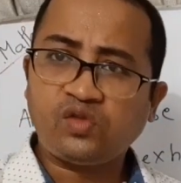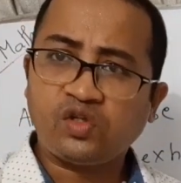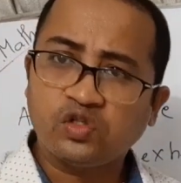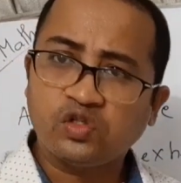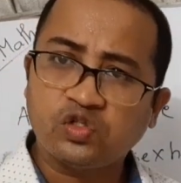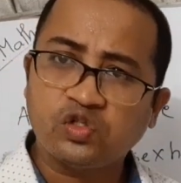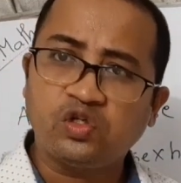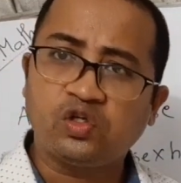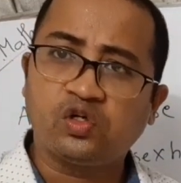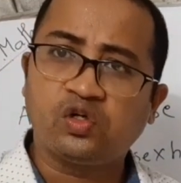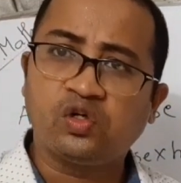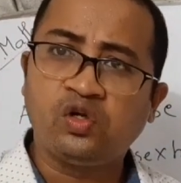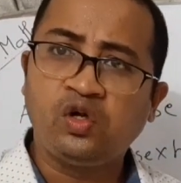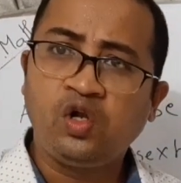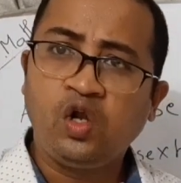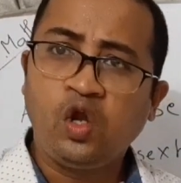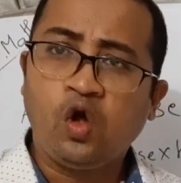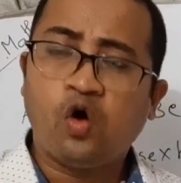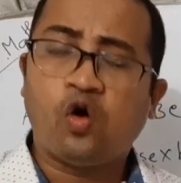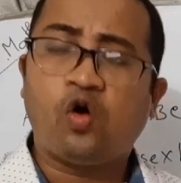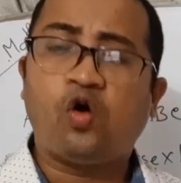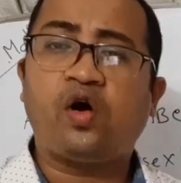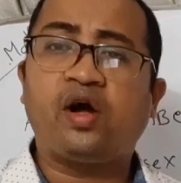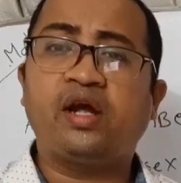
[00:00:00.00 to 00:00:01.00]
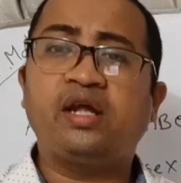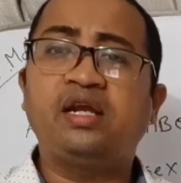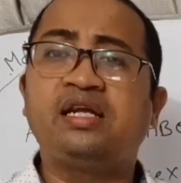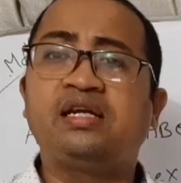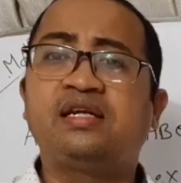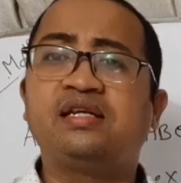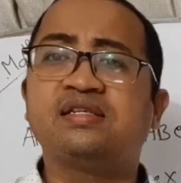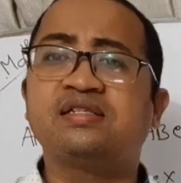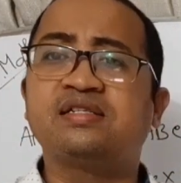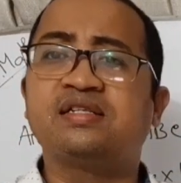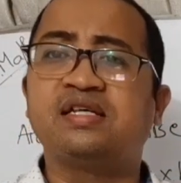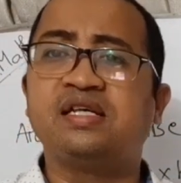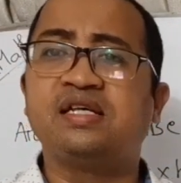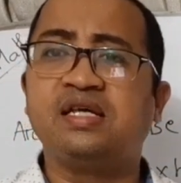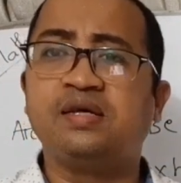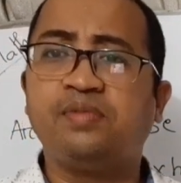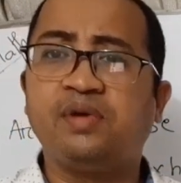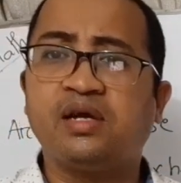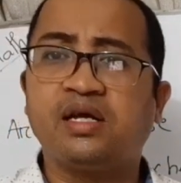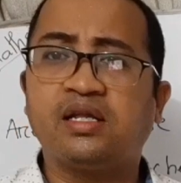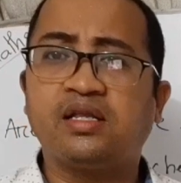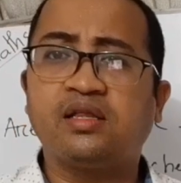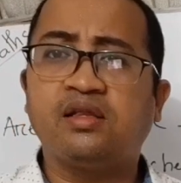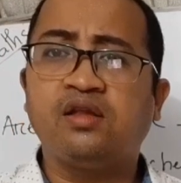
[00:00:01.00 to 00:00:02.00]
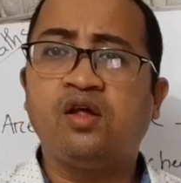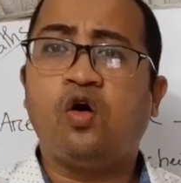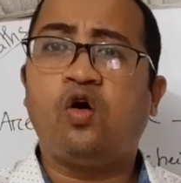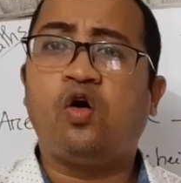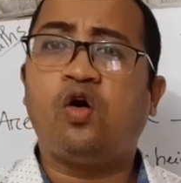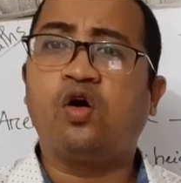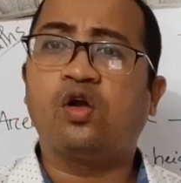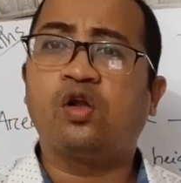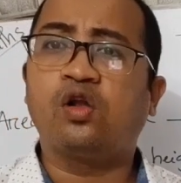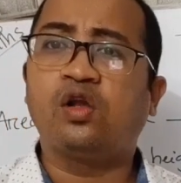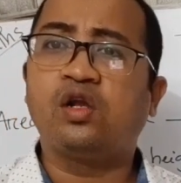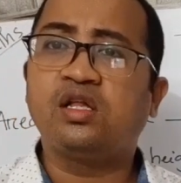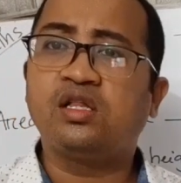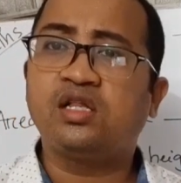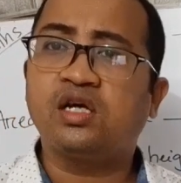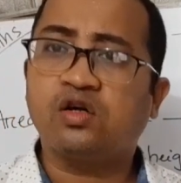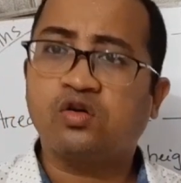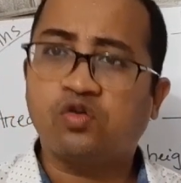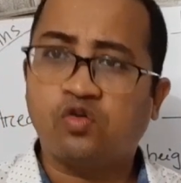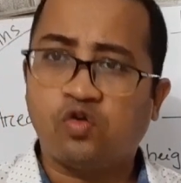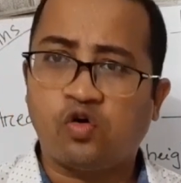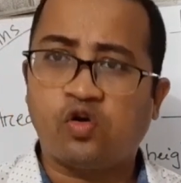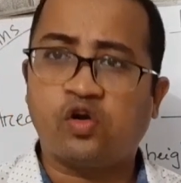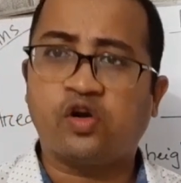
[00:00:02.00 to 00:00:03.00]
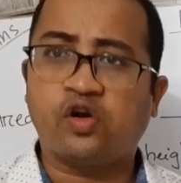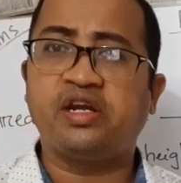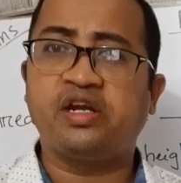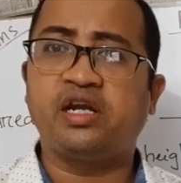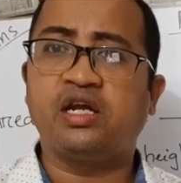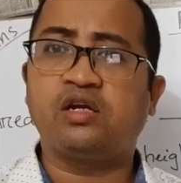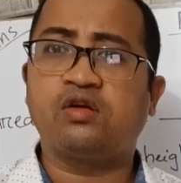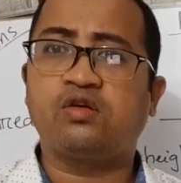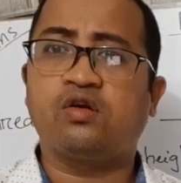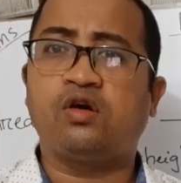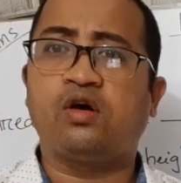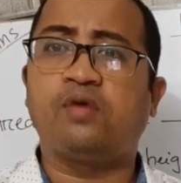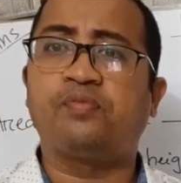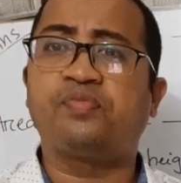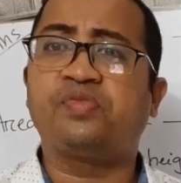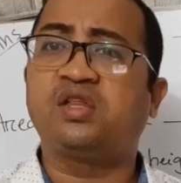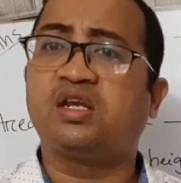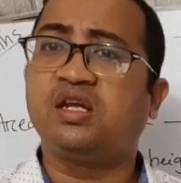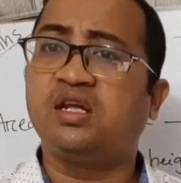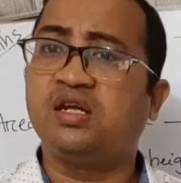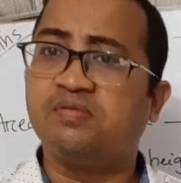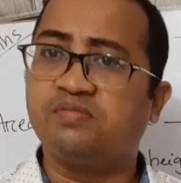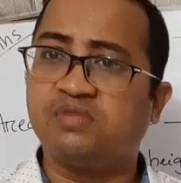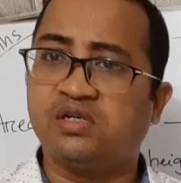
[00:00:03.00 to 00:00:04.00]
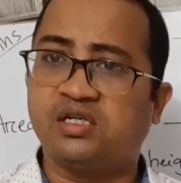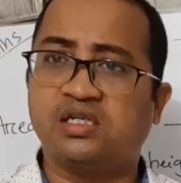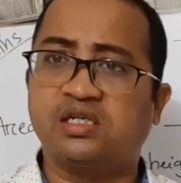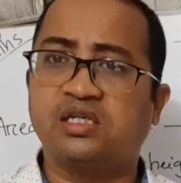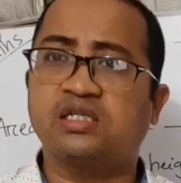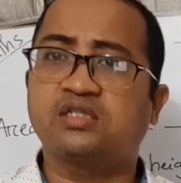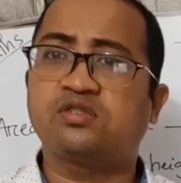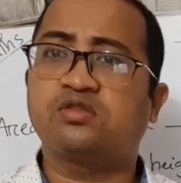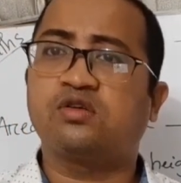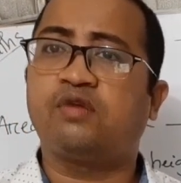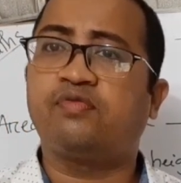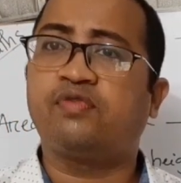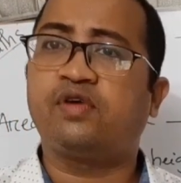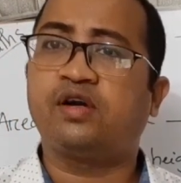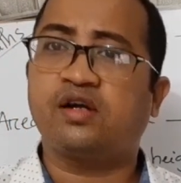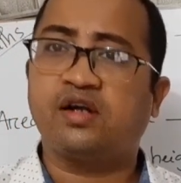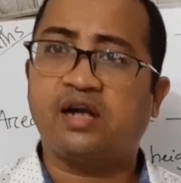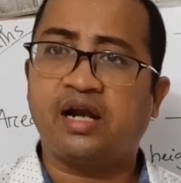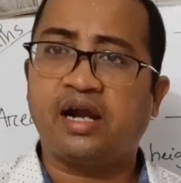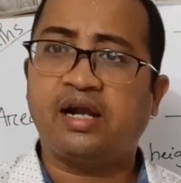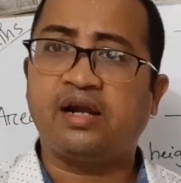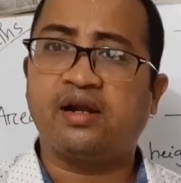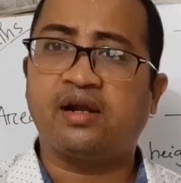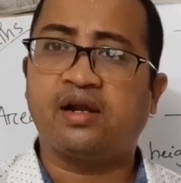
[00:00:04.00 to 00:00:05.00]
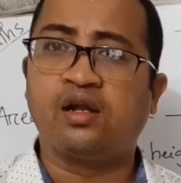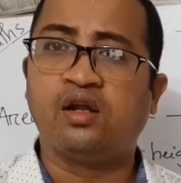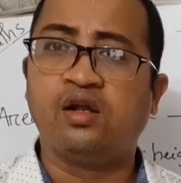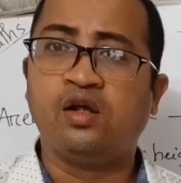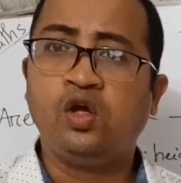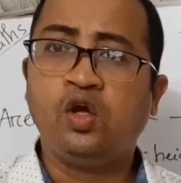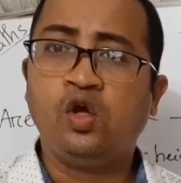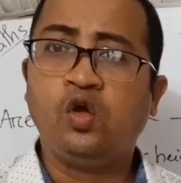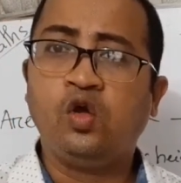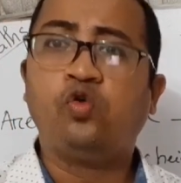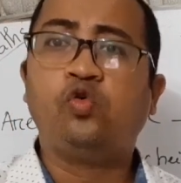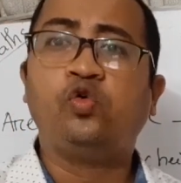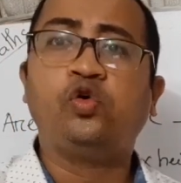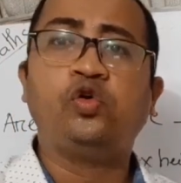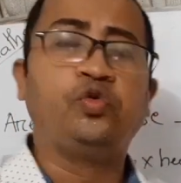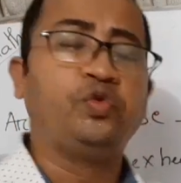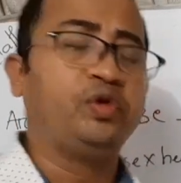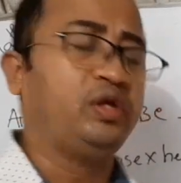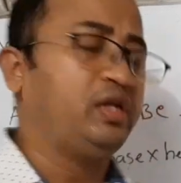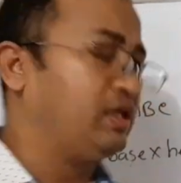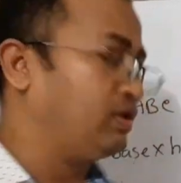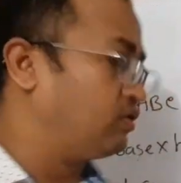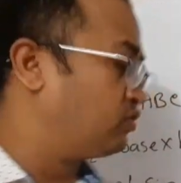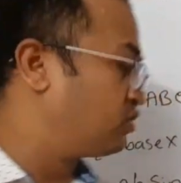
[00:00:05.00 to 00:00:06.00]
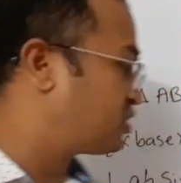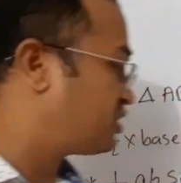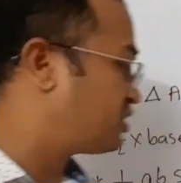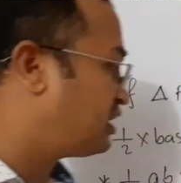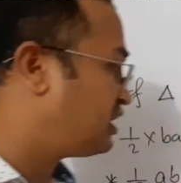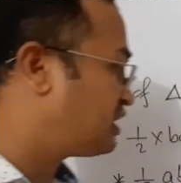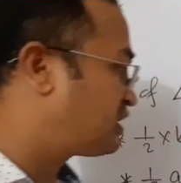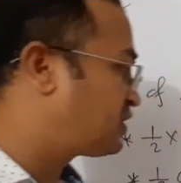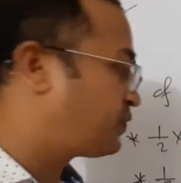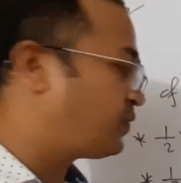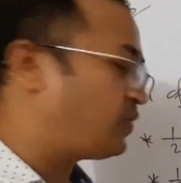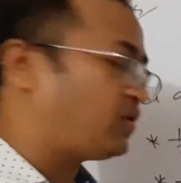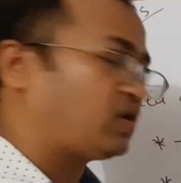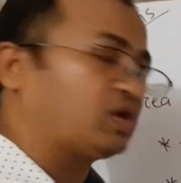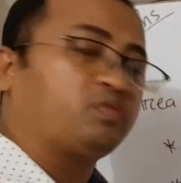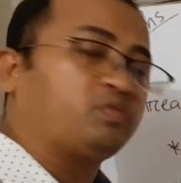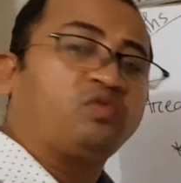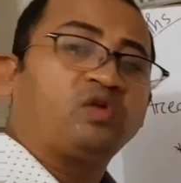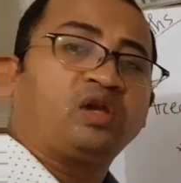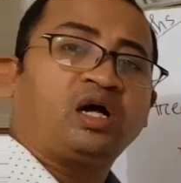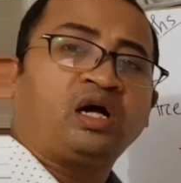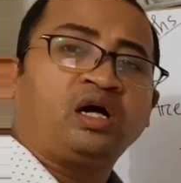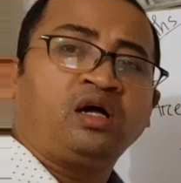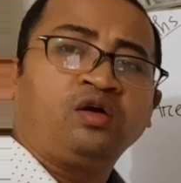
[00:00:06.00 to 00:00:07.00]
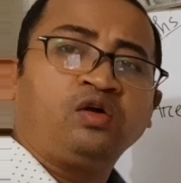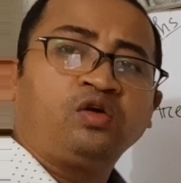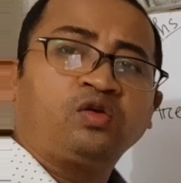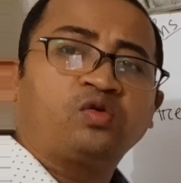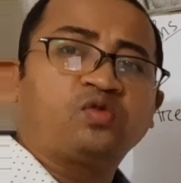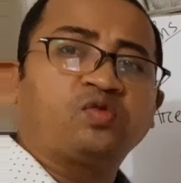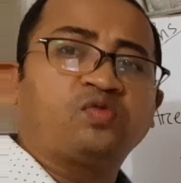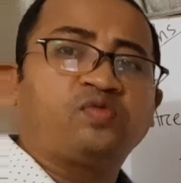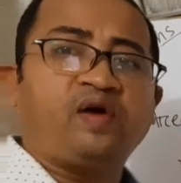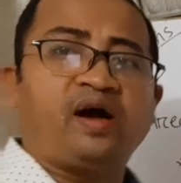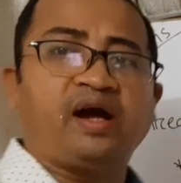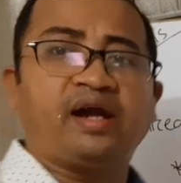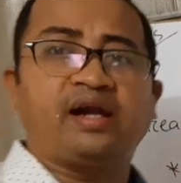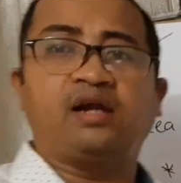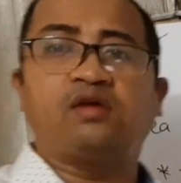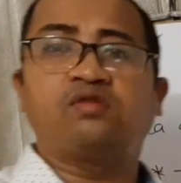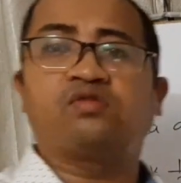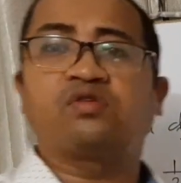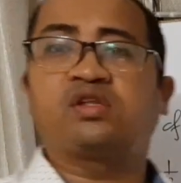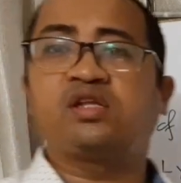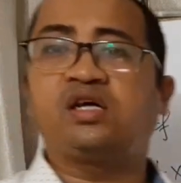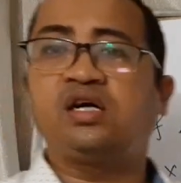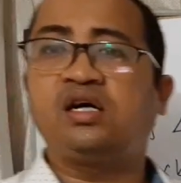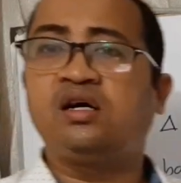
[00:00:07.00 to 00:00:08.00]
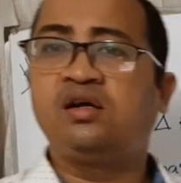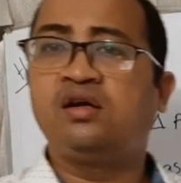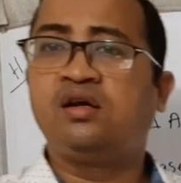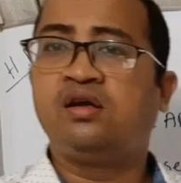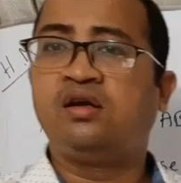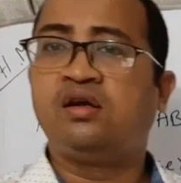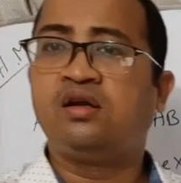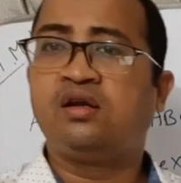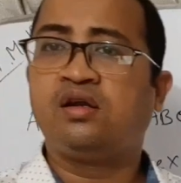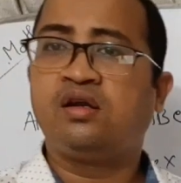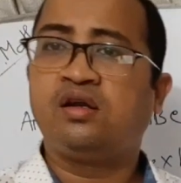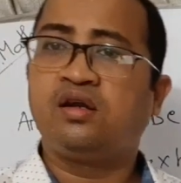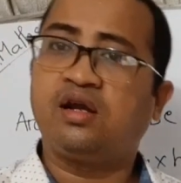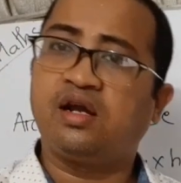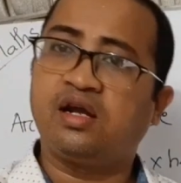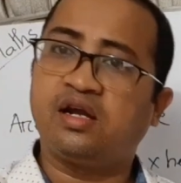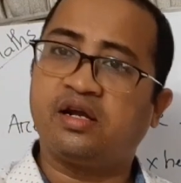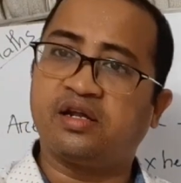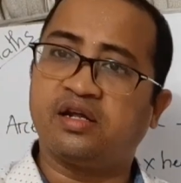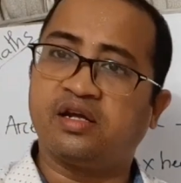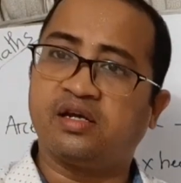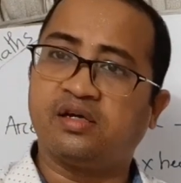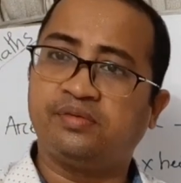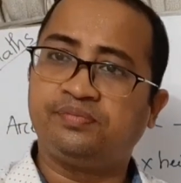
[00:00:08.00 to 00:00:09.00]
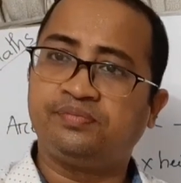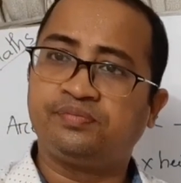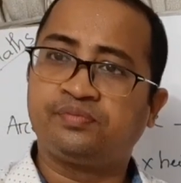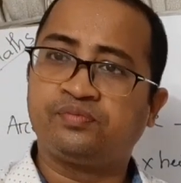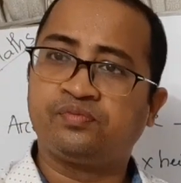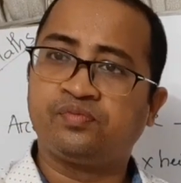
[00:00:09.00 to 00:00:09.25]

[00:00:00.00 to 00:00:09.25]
So, when it is given only the coordinate of three vertex of a triangle, we will use this formula to find out the area.